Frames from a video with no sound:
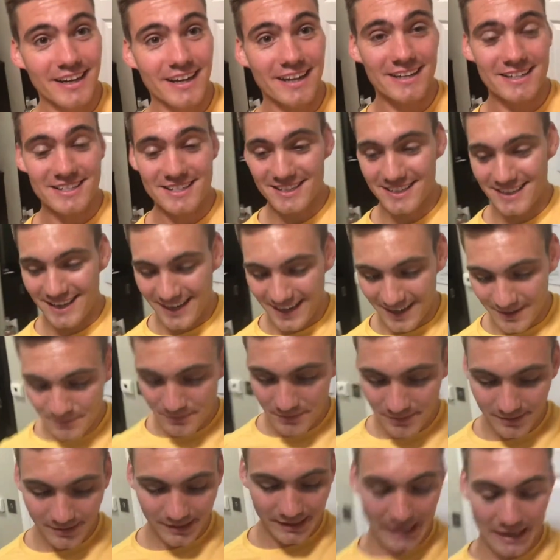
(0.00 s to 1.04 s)
Guys,
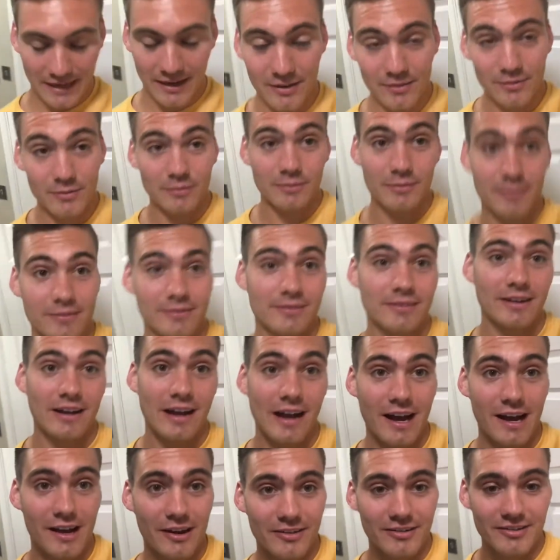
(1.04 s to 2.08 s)
I'm like,
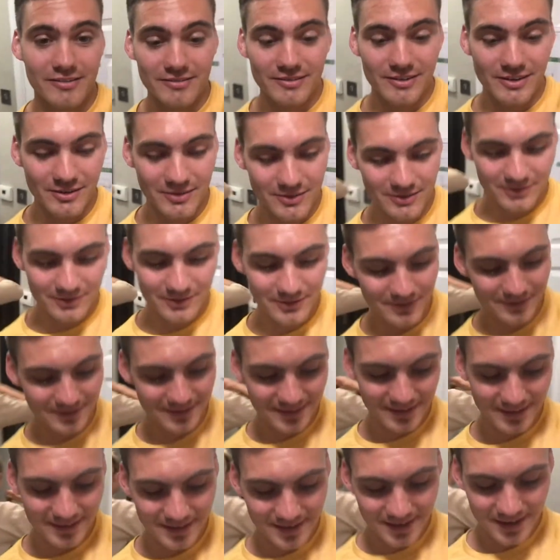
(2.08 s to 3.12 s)
I don't even know,
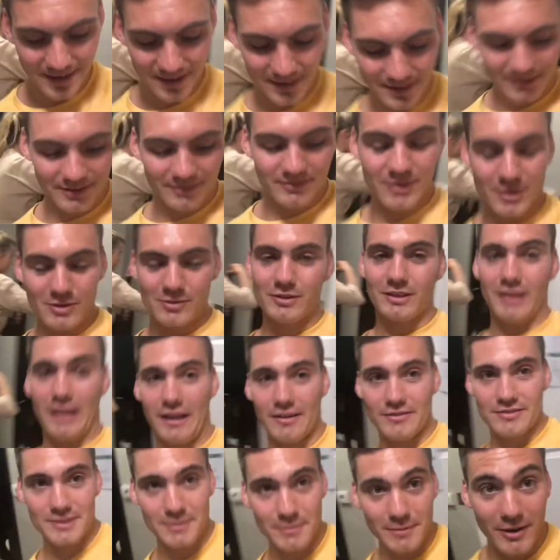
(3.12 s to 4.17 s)
I don't even know what
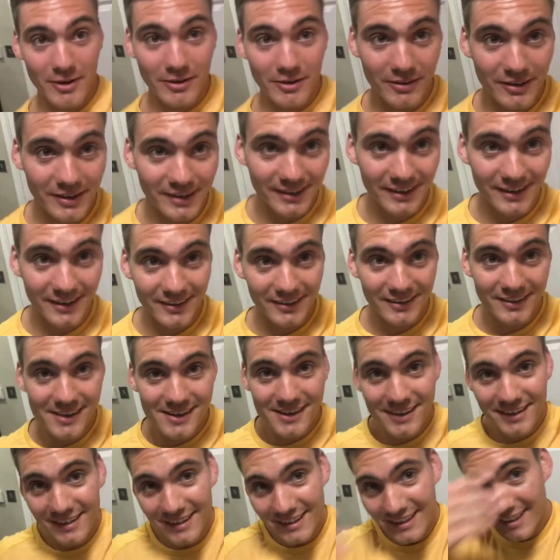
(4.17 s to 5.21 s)
life's about right now.
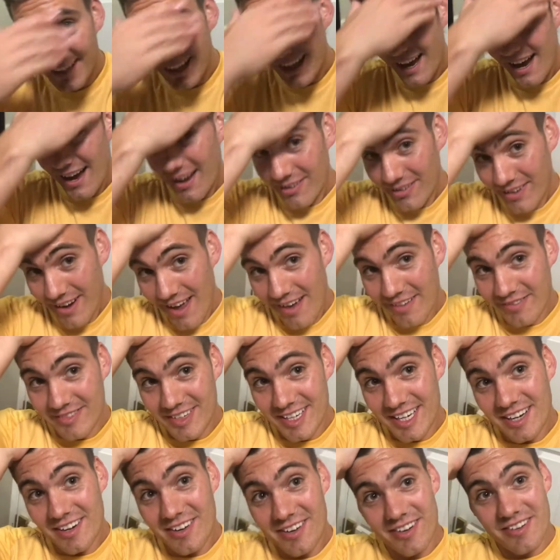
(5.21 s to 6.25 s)
I don't have
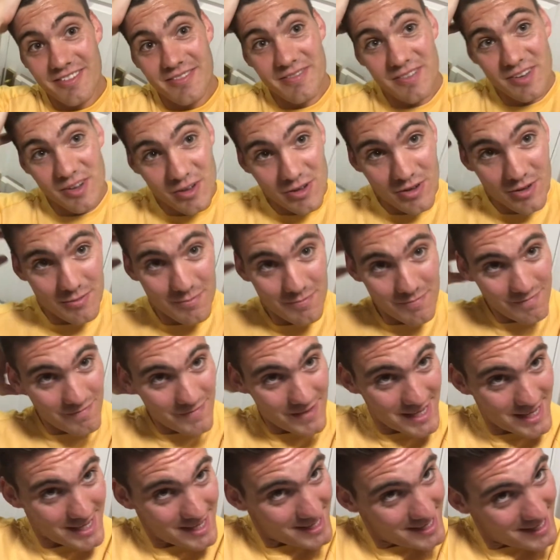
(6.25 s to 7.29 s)
dinner to film.
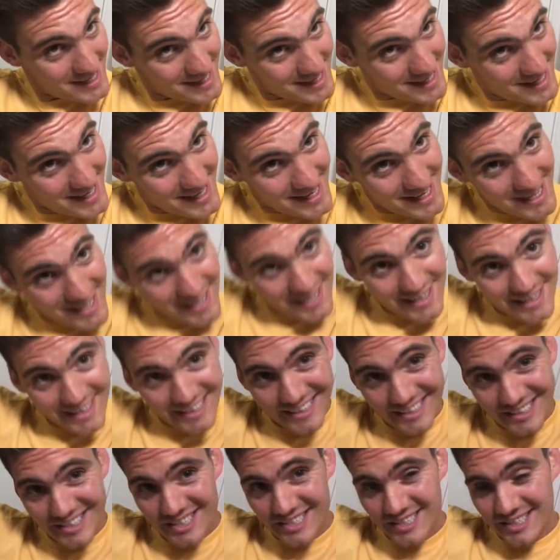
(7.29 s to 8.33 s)

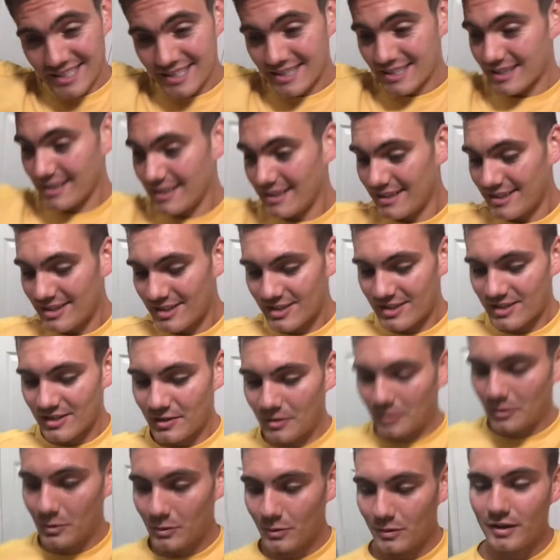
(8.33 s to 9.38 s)
It's just, a, it's just a
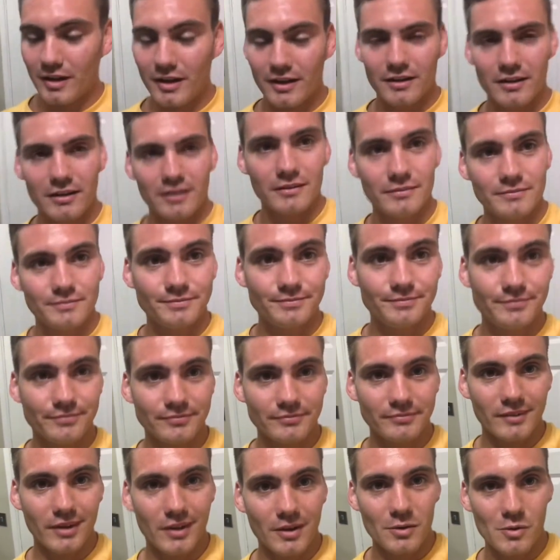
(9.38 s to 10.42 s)
whole lot of,
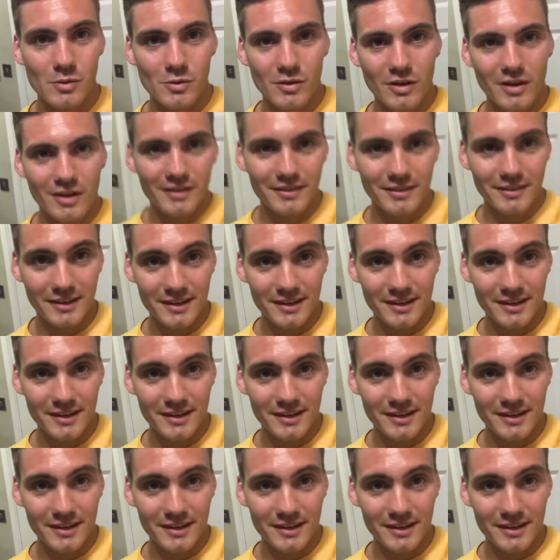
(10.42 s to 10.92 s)
a whole lot of